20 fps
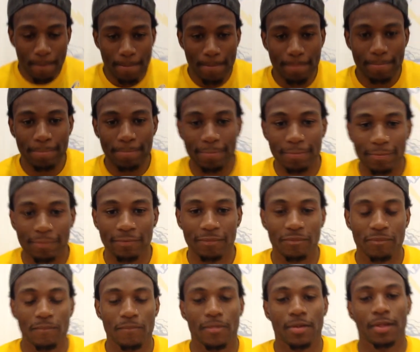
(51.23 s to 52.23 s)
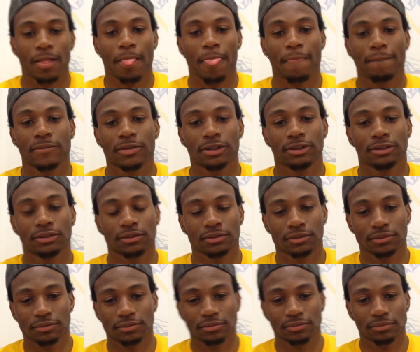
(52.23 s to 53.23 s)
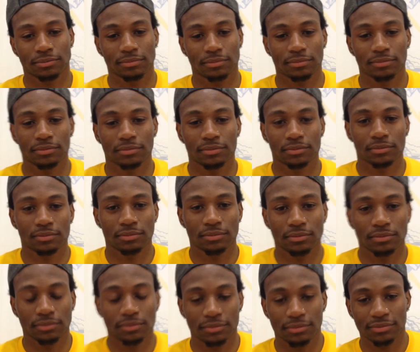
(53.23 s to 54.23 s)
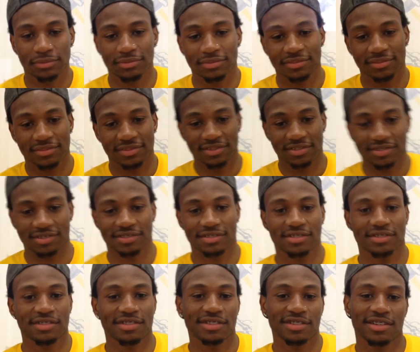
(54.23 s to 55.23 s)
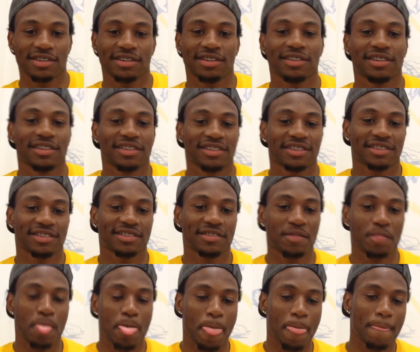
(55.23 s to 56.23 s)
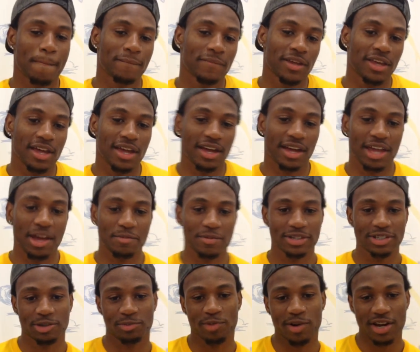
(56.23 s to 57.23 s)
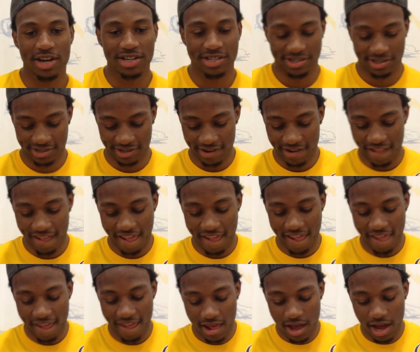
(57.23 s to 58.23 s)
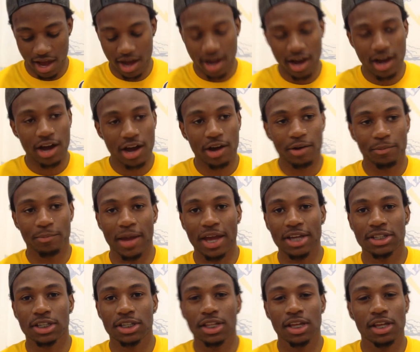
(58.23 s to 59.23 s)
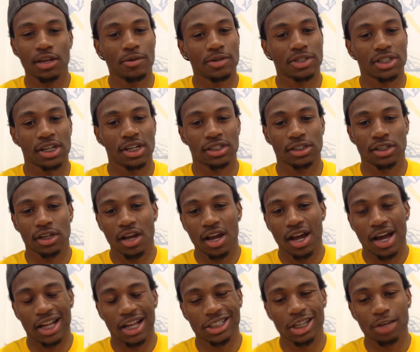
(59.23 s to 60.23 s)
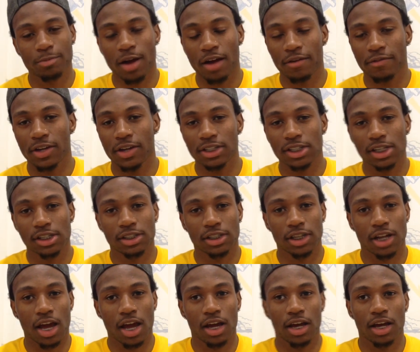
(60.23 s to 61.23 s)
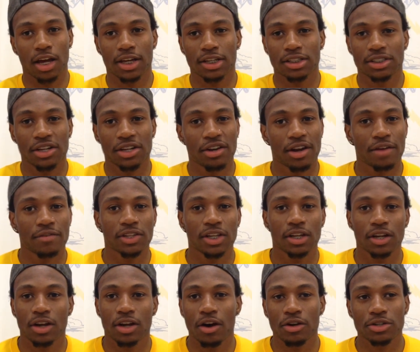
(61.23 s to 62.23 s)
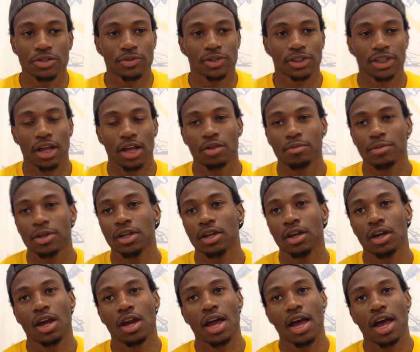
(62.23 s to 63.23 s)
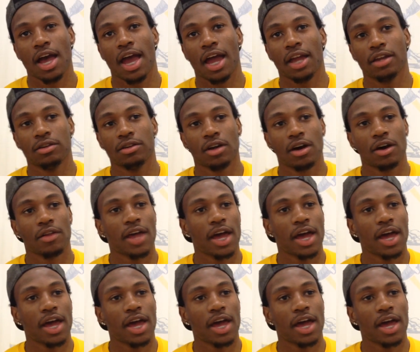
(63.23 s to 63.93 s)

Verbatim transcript: Cal. You made this decision today. You said your mom even didn't know right up until you announced it. Yeah, um, take me through that decision. Uh, basically, it was just I took my visits and I uh, considered everything the coaches were telling me, and you know